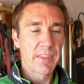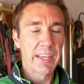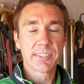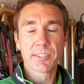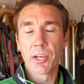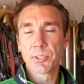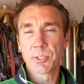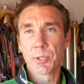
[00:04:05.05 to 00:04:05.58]

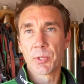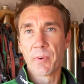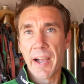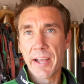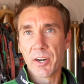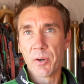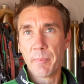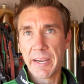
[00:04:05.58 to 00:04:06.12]
it's also the
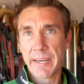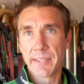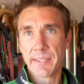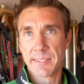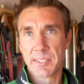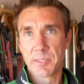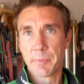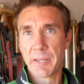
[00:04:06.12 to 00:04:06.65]
rider making
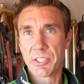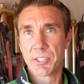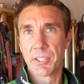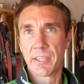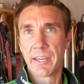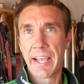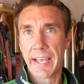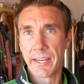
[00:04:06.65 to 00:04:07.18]
the
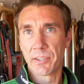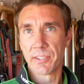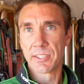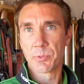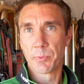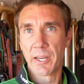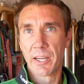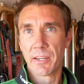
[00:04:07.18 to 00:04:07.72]
suspension handle
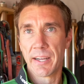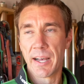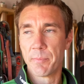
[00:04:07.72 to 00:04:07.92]
as well.